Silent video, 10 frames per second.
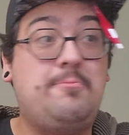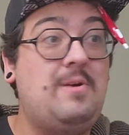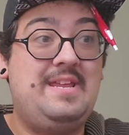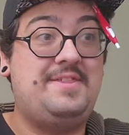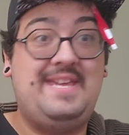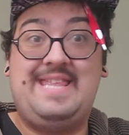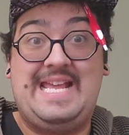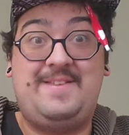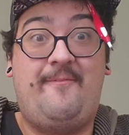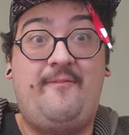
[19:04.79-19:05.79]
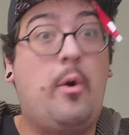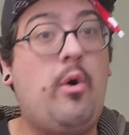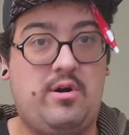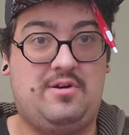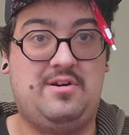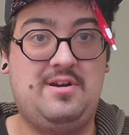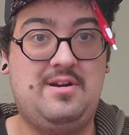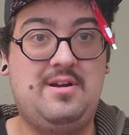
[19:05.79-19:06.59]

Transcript: What do you think that's for?